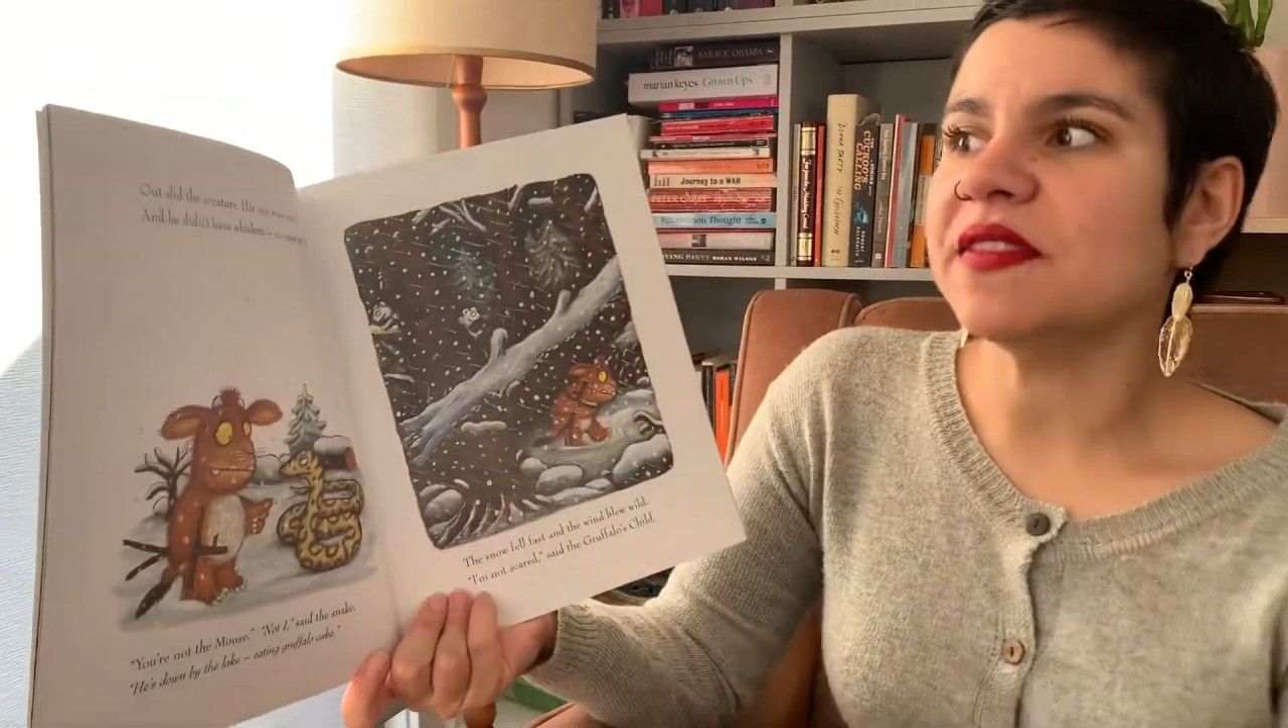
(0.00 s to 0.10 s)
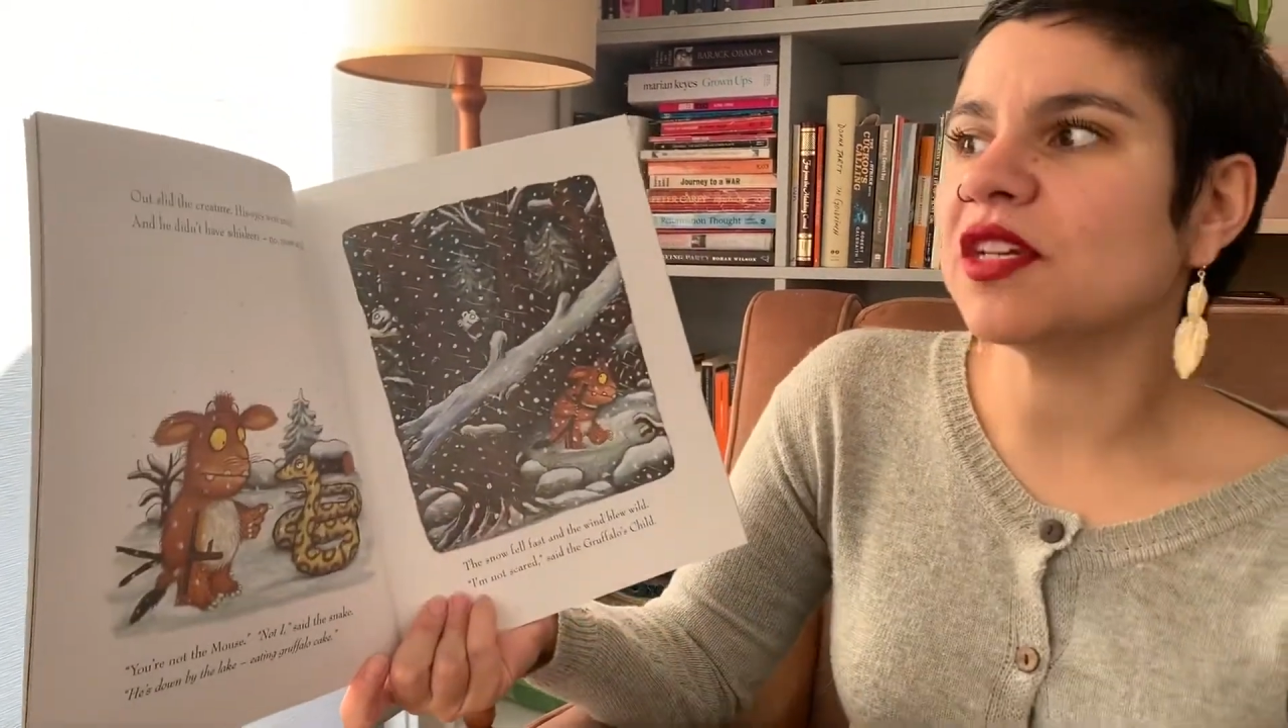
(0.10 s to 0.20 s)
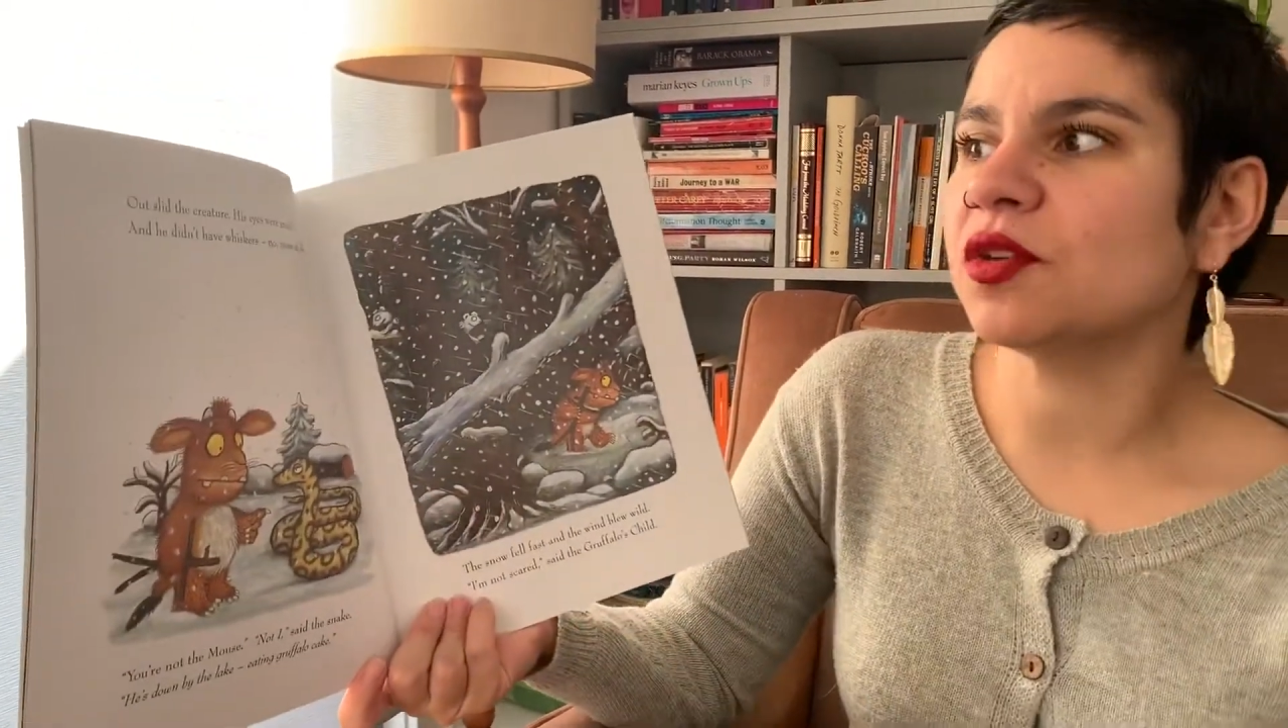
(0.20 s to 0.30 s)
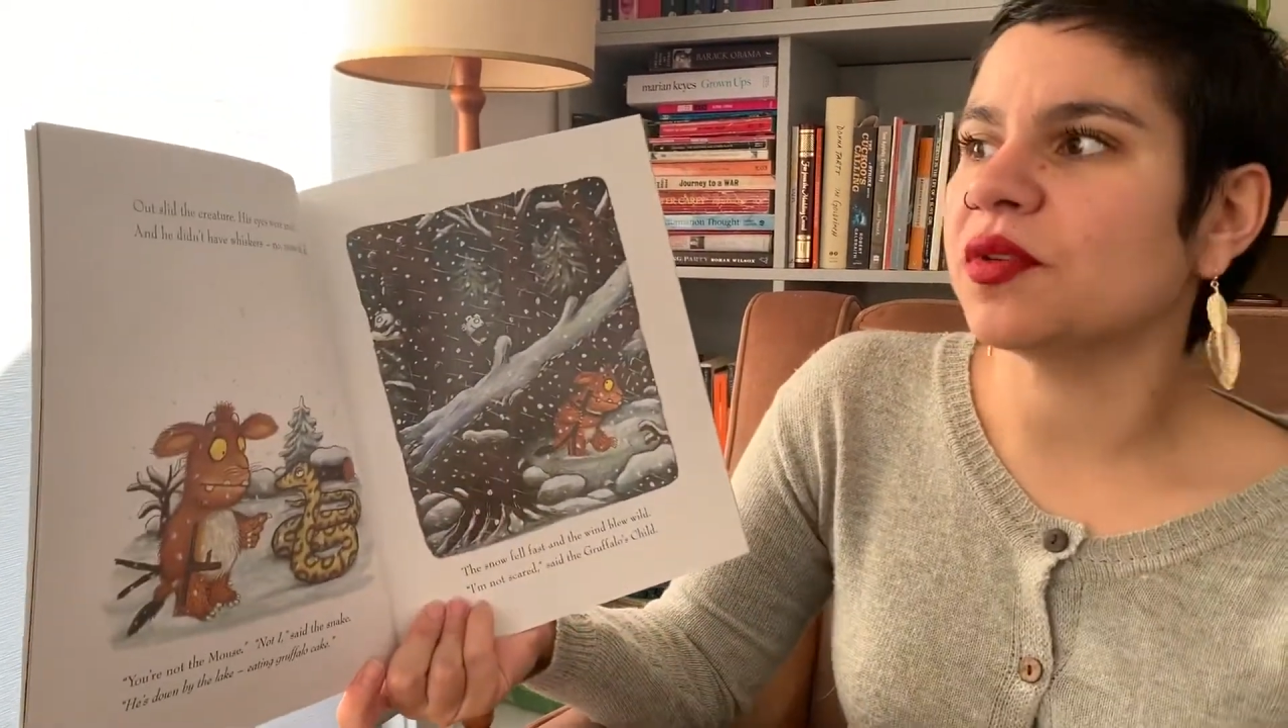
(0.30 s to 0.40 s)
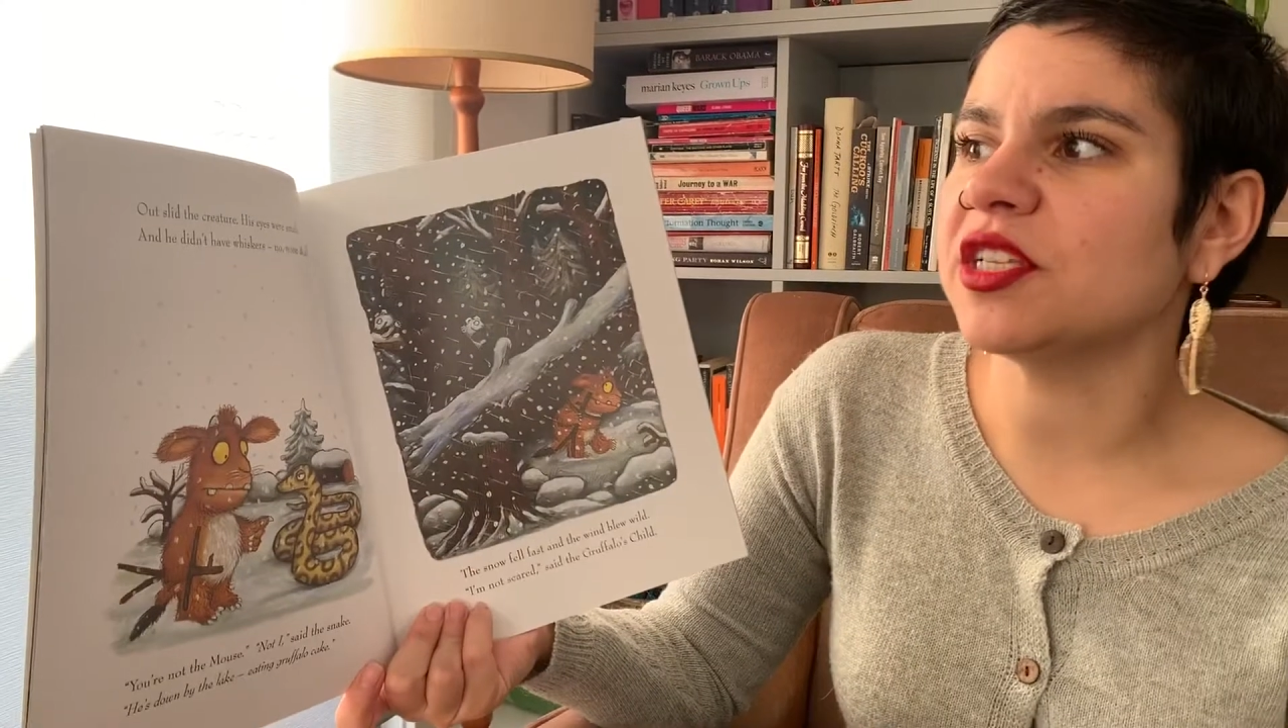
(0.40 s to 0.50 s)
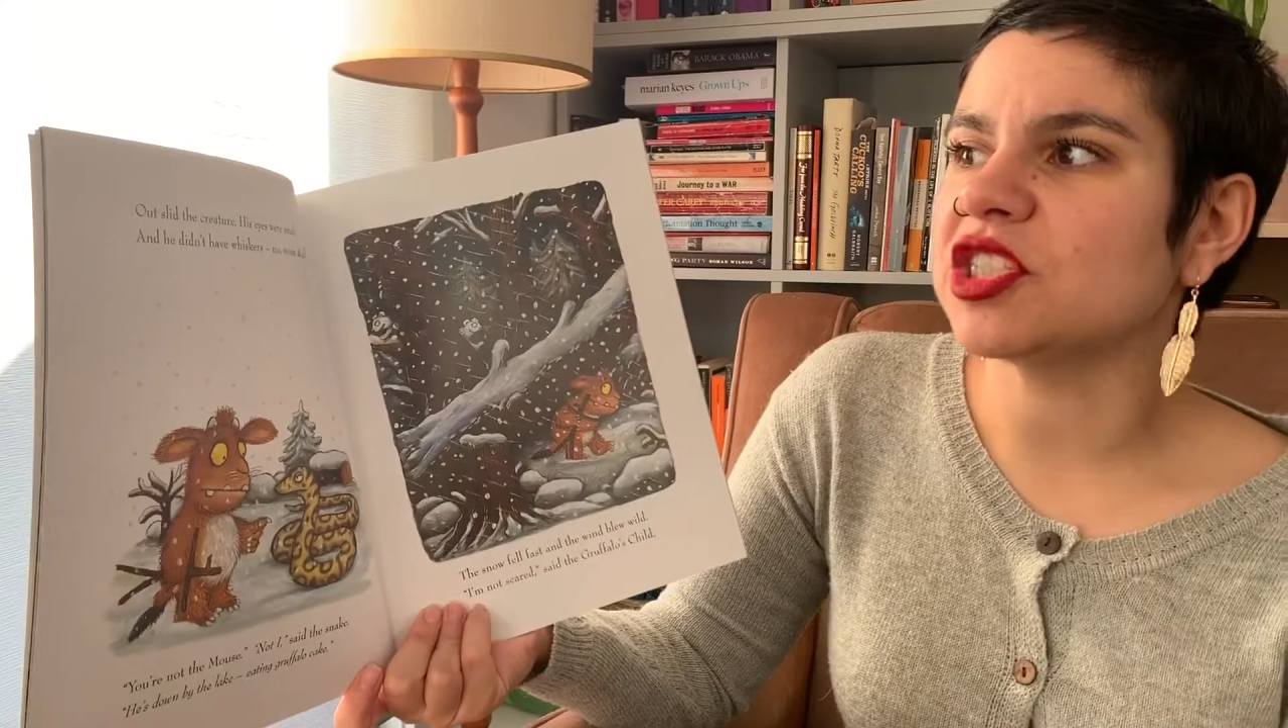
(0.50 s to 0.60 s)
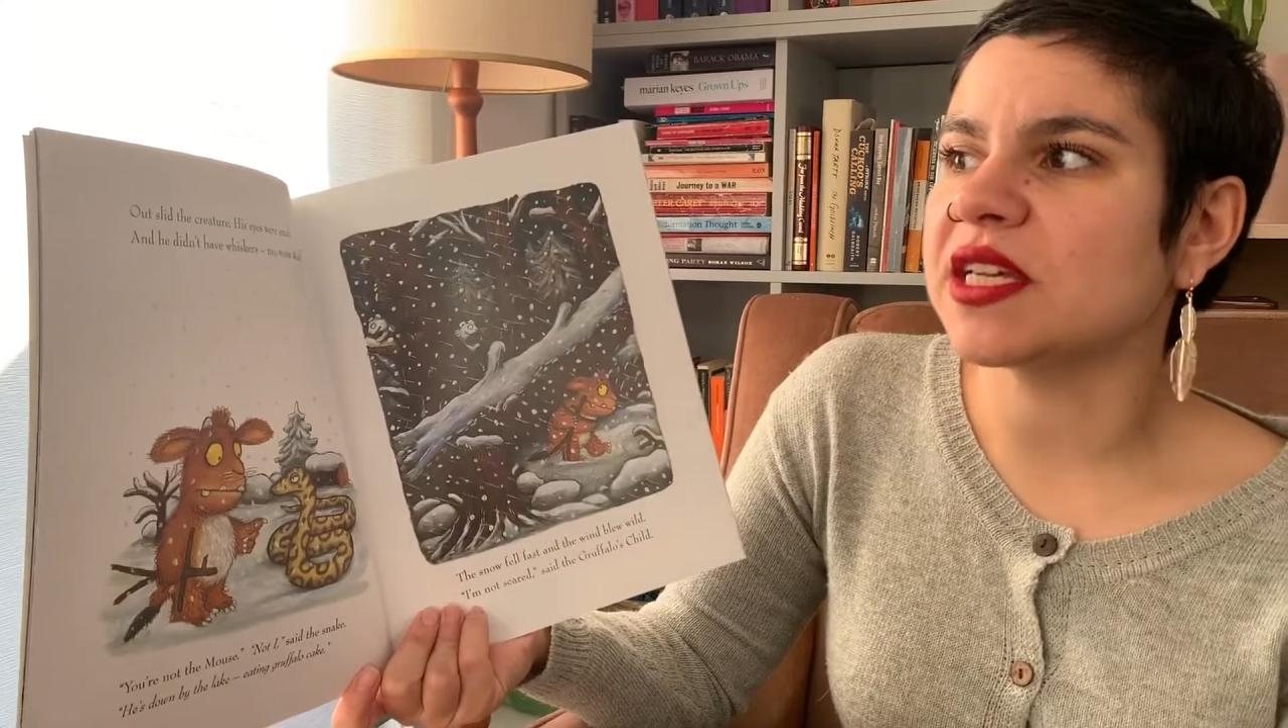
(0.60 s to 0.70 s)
the creature.